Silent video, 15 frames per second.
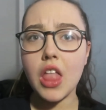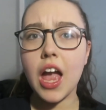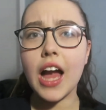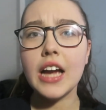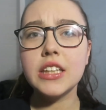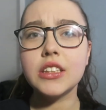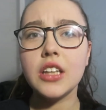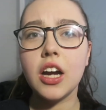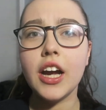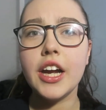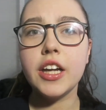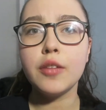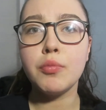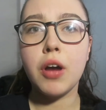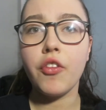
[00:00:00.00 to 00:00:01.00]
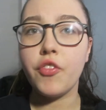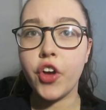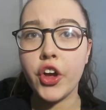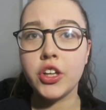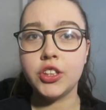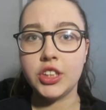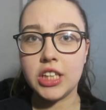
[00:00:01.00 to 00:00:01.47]
I started my
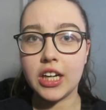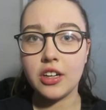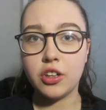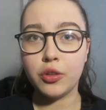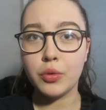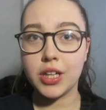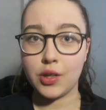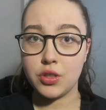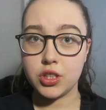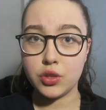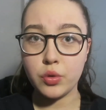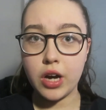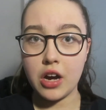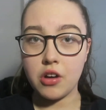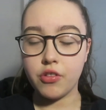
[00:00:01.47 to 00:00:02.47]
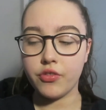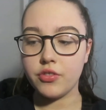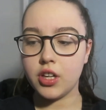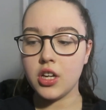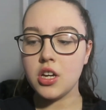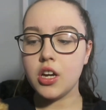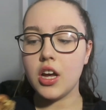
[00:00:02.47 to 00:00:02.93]
first channel when I was 12
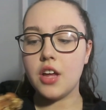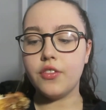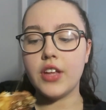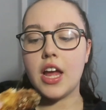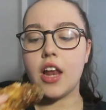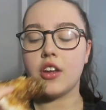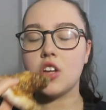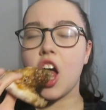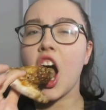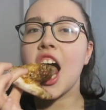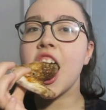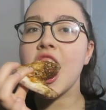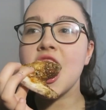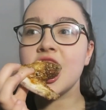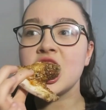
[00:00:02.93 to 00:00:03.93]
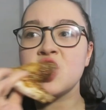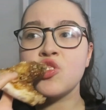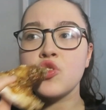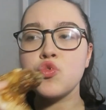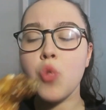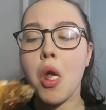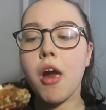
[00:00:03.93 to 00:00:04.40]
and then
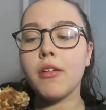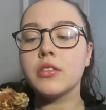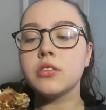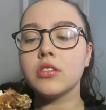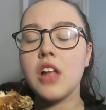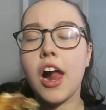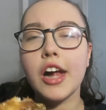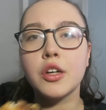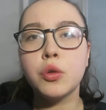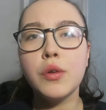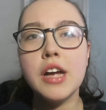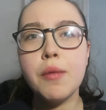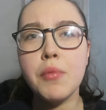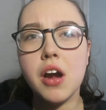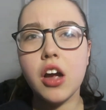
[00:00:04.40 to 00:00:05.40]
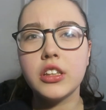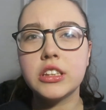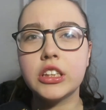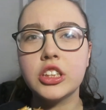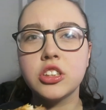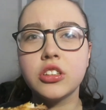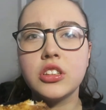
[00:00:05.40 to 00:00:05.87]
I quit because
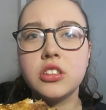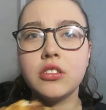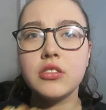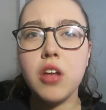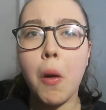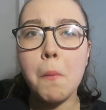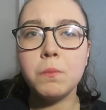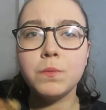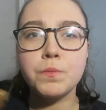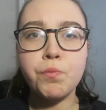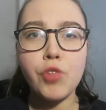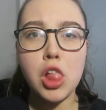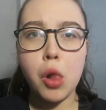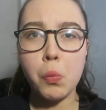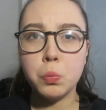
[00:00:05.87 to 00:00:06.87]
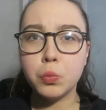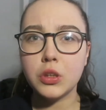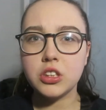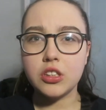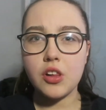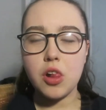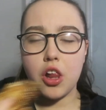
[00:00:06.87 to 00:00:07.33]
I just
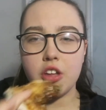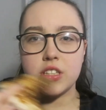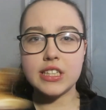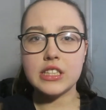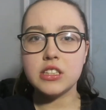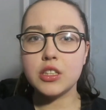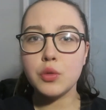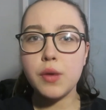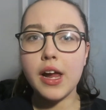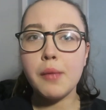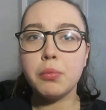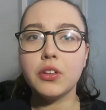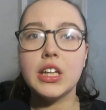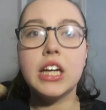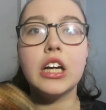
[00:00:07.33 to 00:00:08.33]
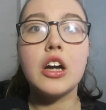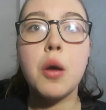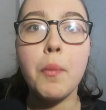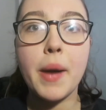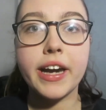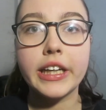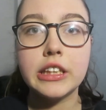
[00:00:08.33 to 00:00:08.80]
wasn't as into it but then I
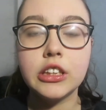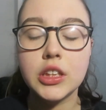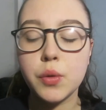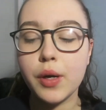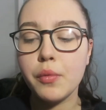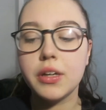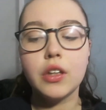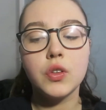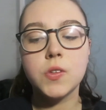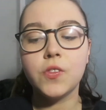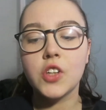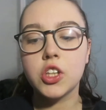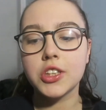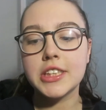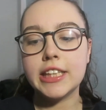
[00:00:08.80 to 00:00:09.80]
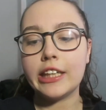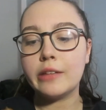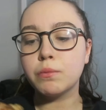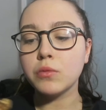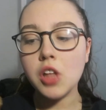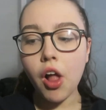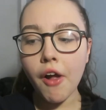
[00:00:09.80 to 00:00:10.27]
got back into it when I was 14.